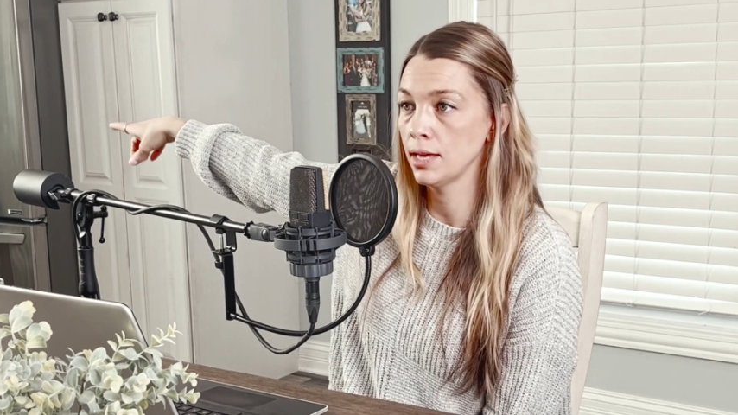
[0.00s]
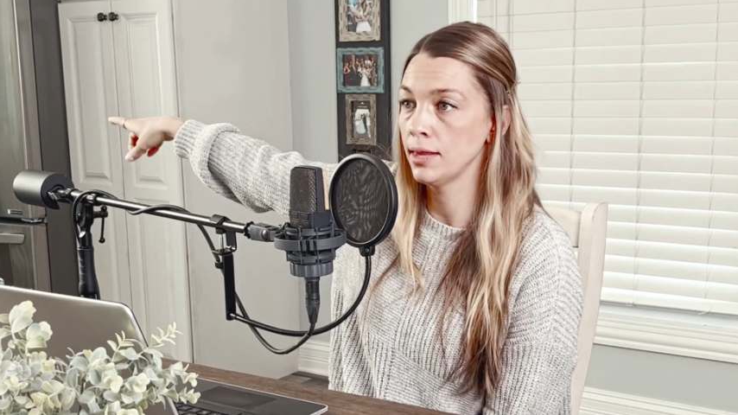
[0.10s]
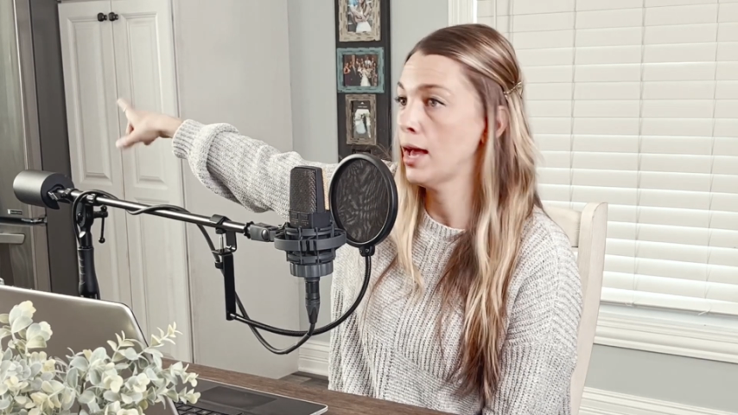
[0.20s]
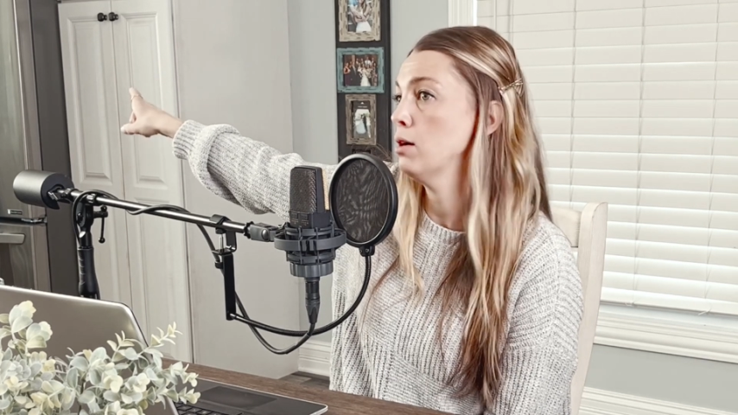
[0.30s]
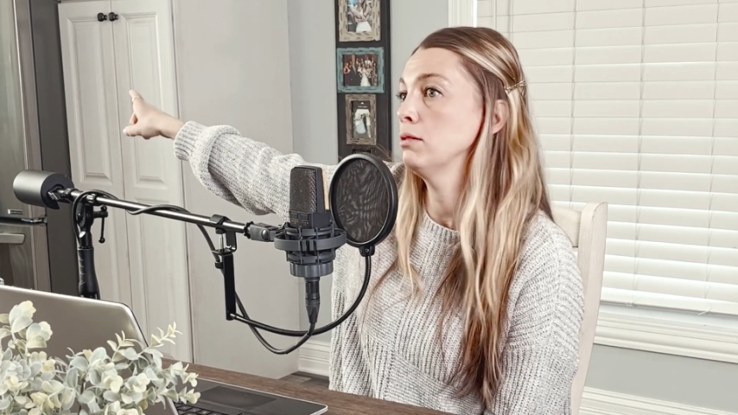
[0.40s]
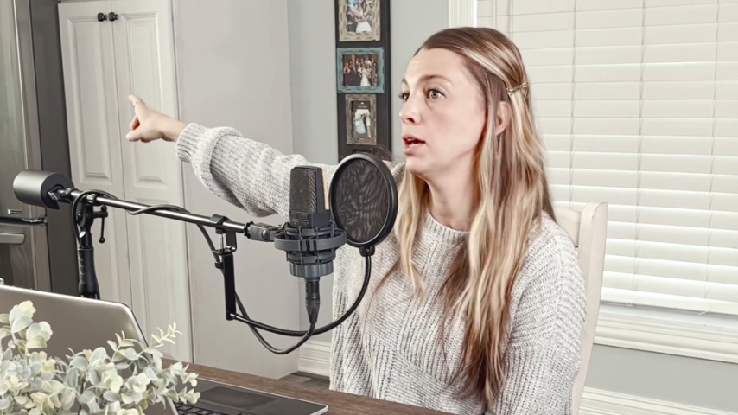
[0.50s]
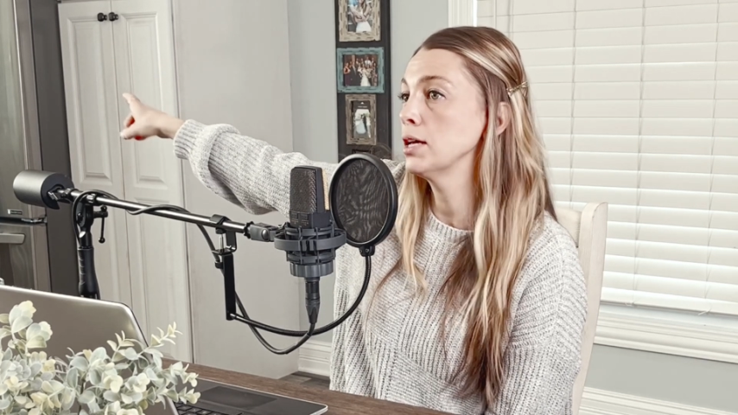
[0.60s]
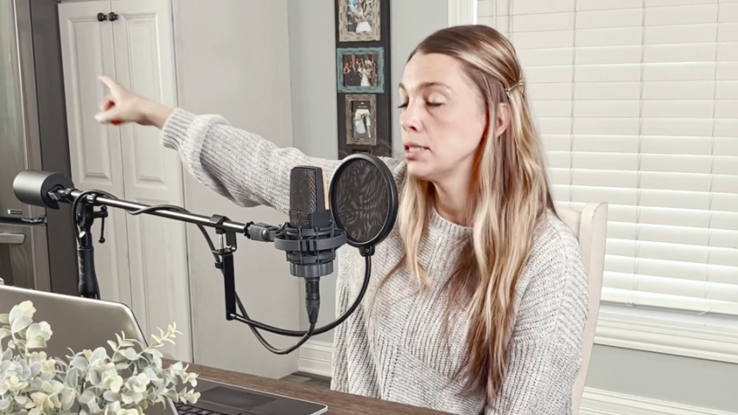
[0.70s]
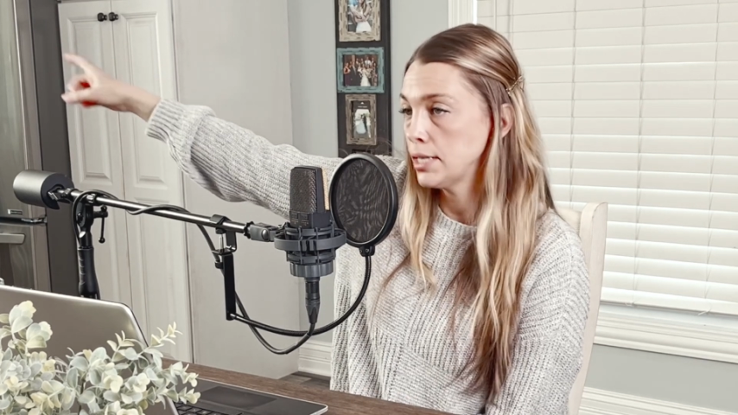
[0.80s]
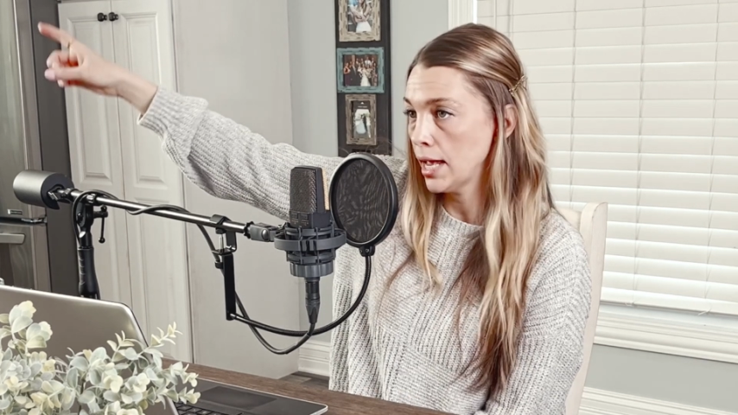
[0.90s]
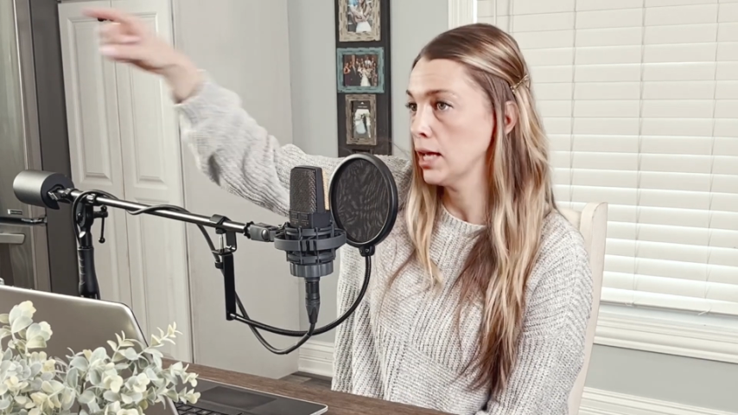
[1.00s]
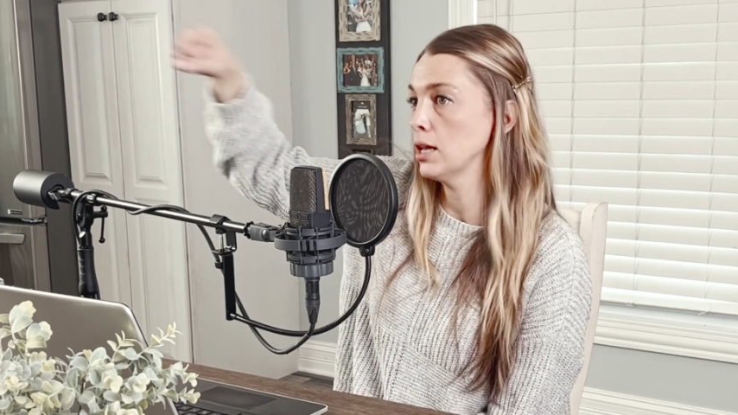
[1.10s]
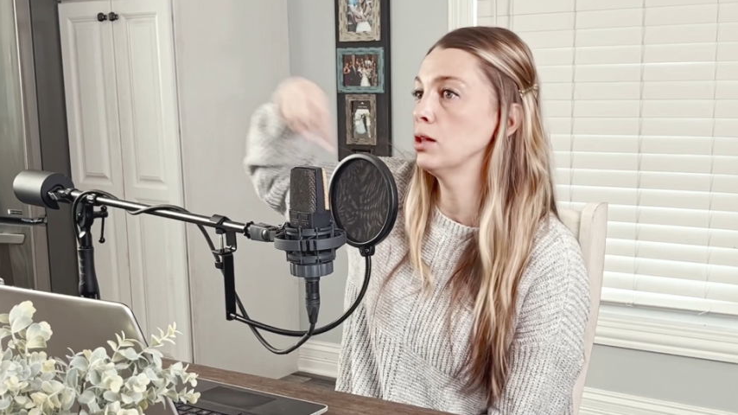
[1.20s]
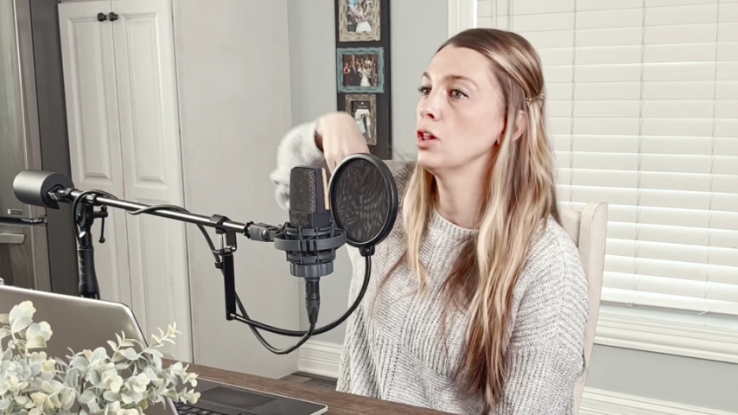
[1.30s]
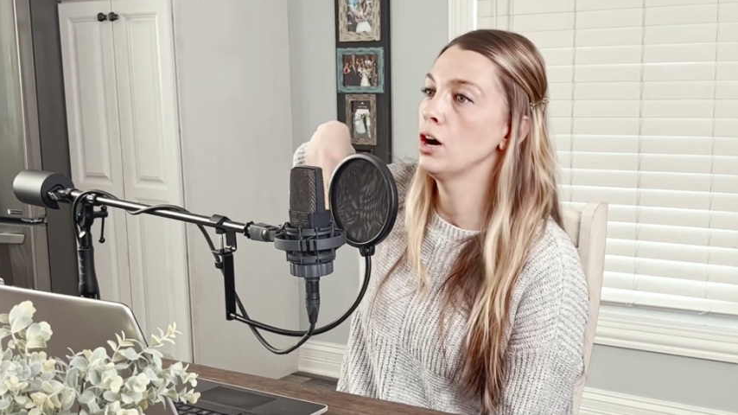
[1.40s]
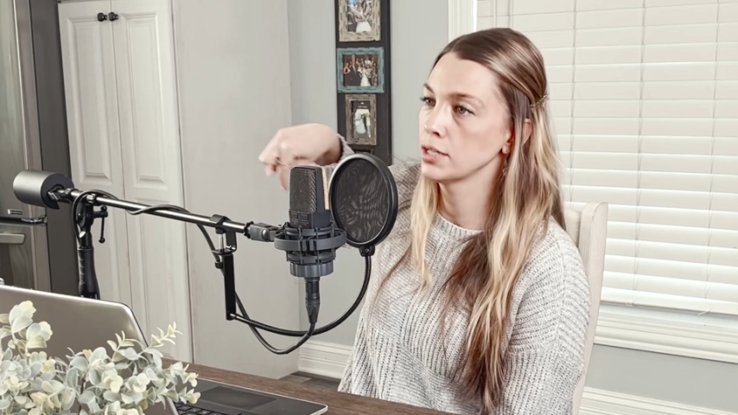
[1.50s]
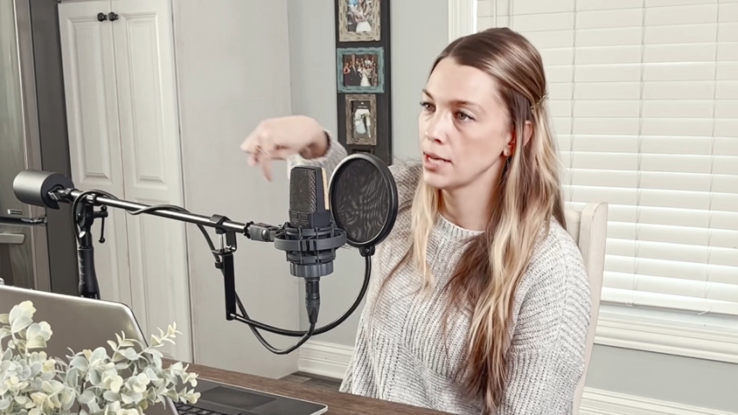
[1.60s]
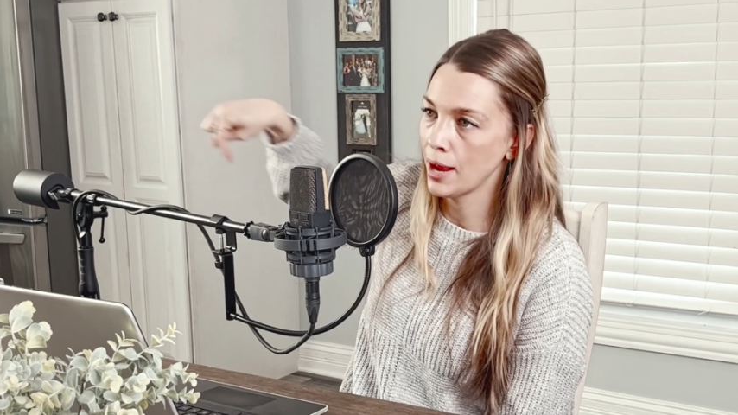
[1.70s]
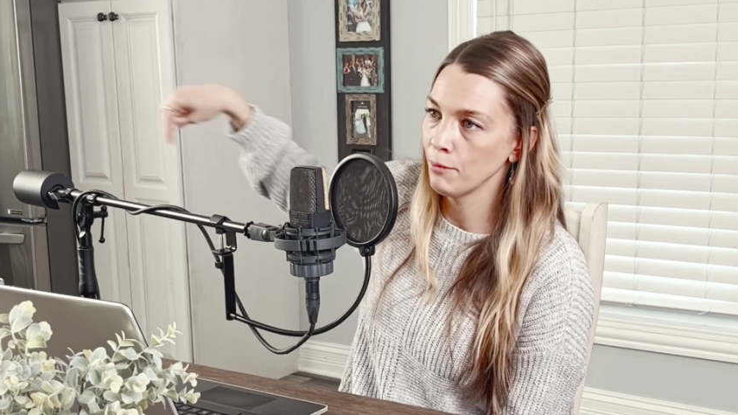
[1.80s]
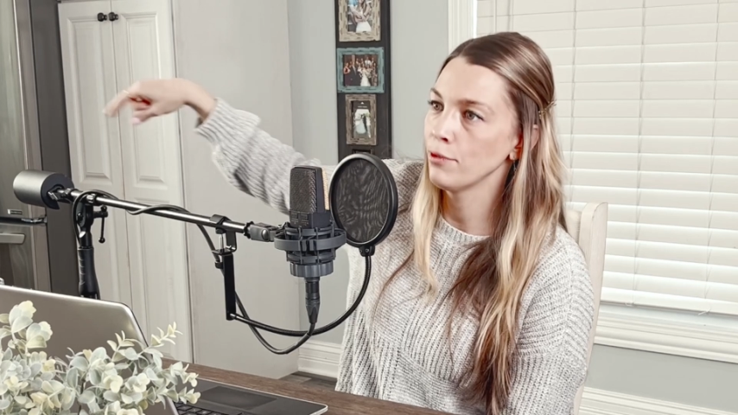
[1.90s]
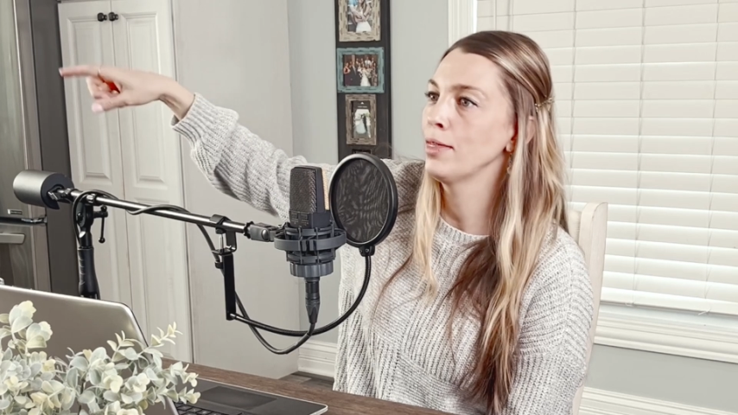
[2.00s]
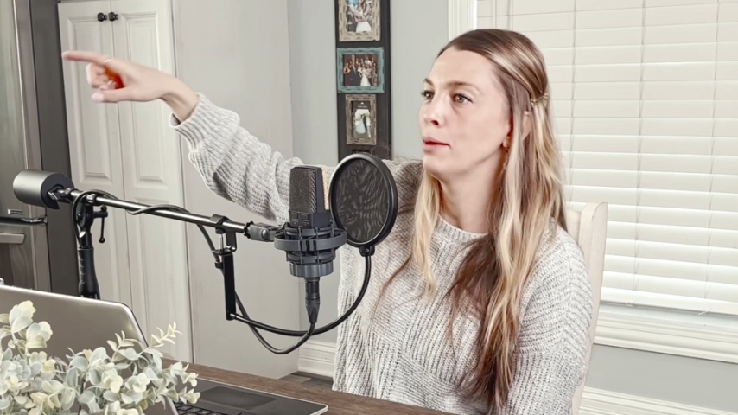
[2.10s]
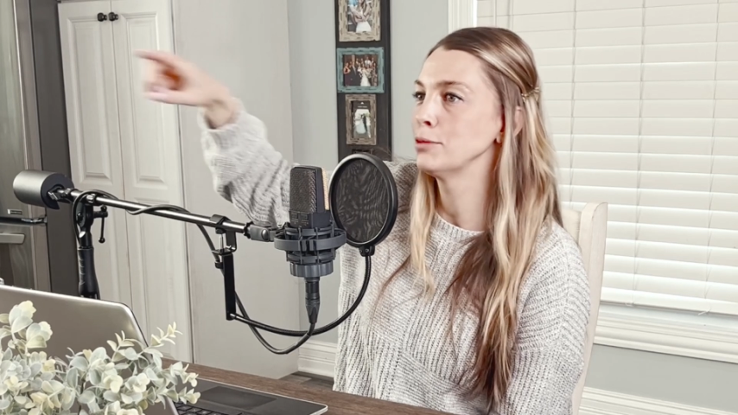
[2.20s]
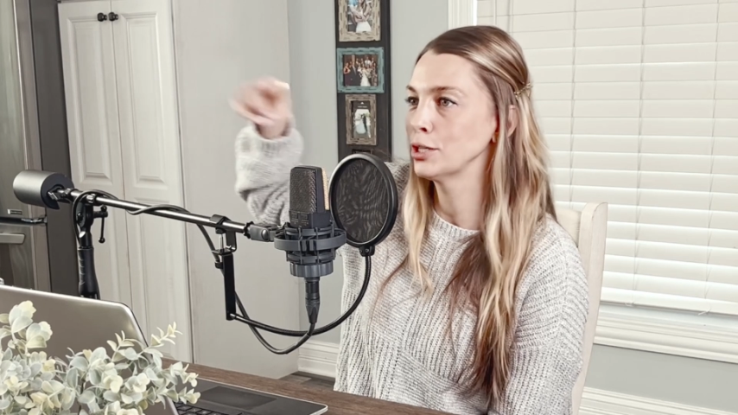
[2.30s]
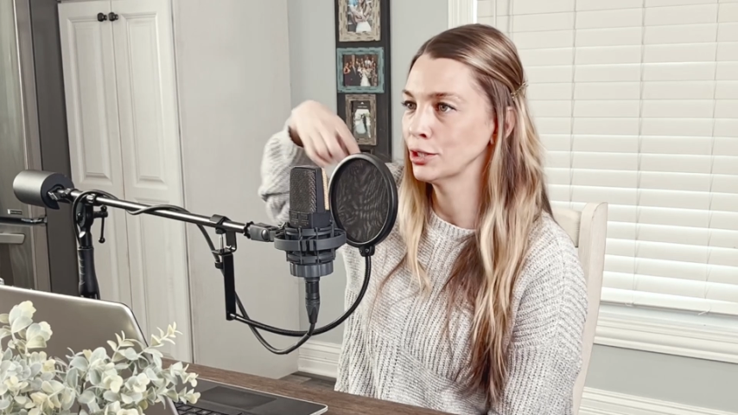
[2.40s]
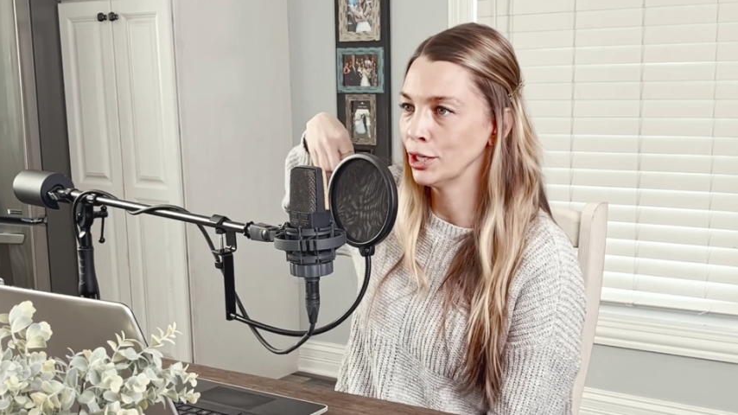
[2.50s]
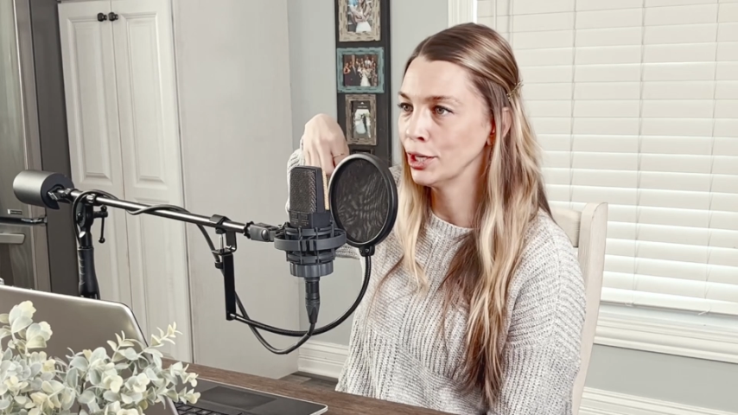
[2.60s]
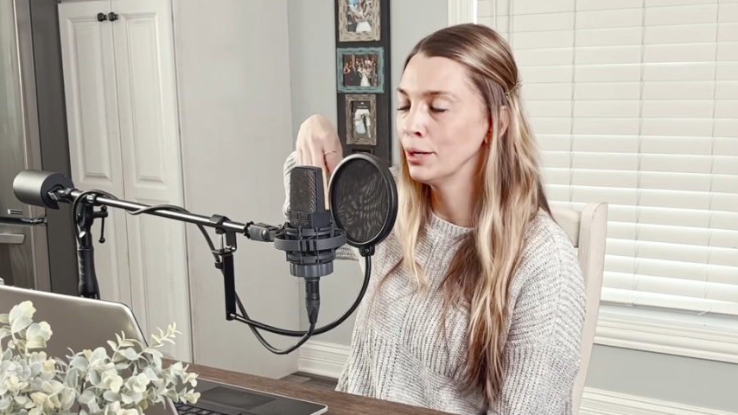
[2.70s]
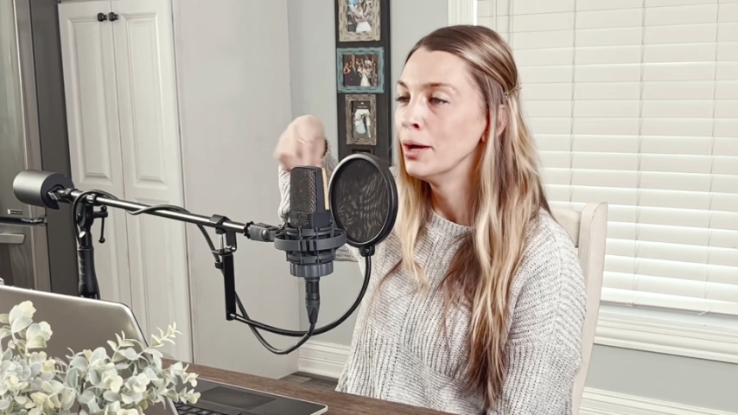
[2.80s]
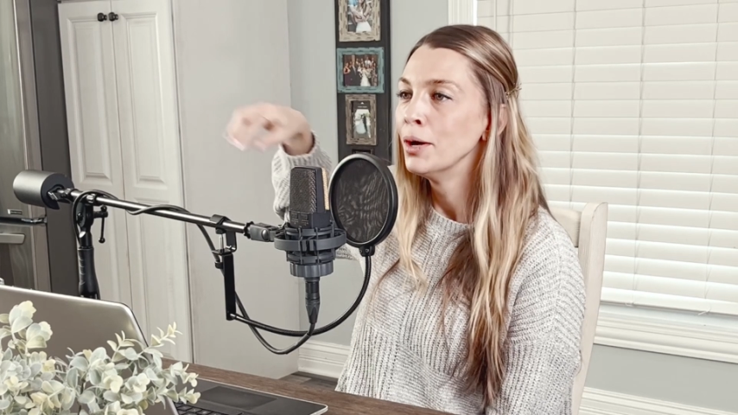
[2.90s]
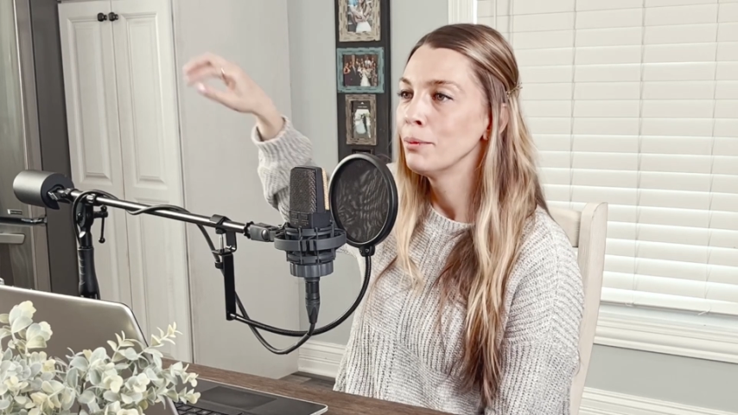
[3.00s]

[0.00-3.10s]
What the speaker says: And that has taken a long time for them to learn,